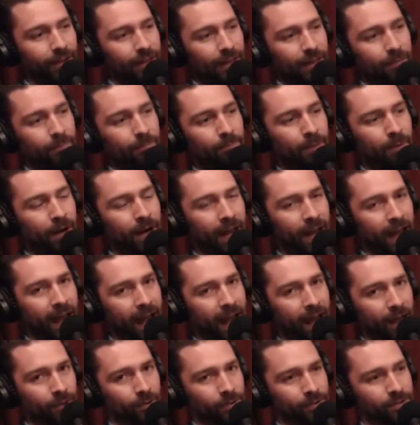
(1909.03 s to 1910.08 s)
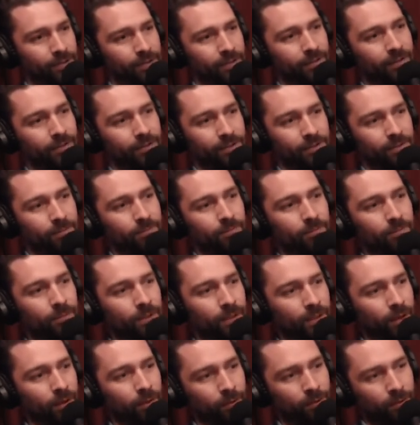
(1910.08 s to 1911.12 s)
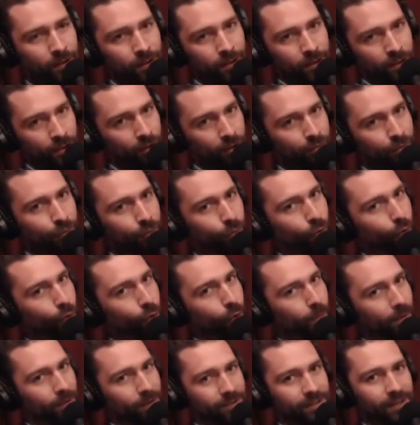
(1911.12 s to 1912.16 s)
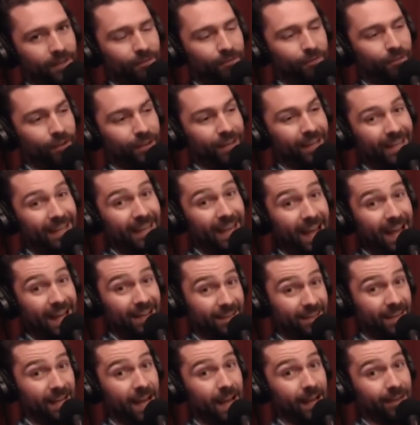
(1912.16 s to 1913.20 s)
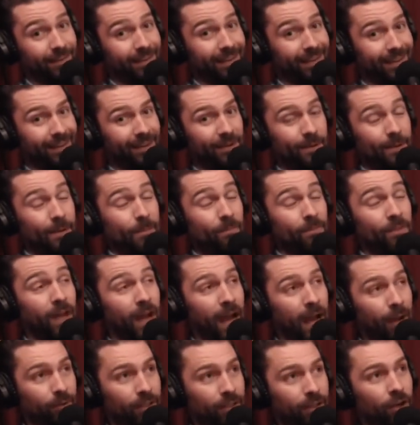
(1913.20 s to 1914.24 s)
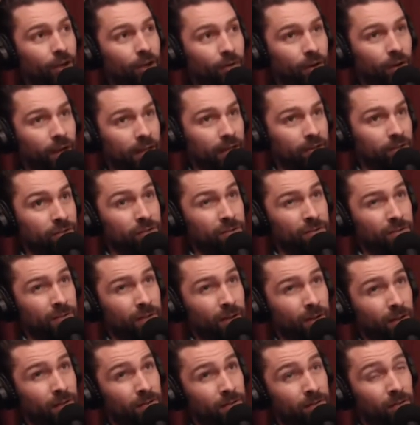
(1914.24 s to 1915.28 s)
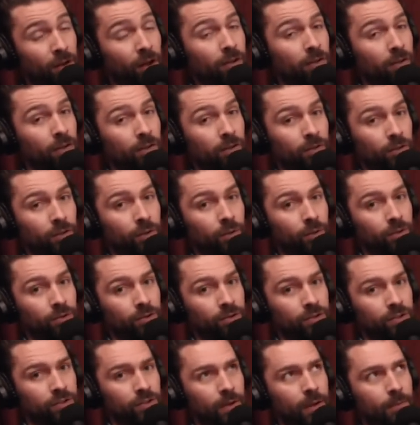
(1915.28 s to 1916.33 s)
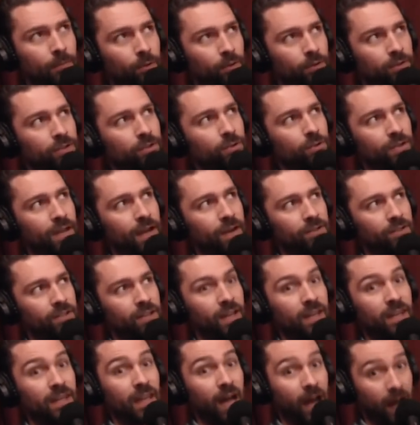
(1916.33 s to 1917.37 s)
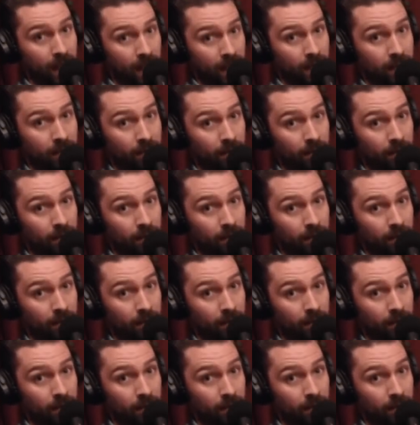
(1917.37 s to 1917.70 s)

buy a house, and just you know conform. And I was like, forget that. Like the Audi R eight had, had not long launched, so I bought a two thousand nine.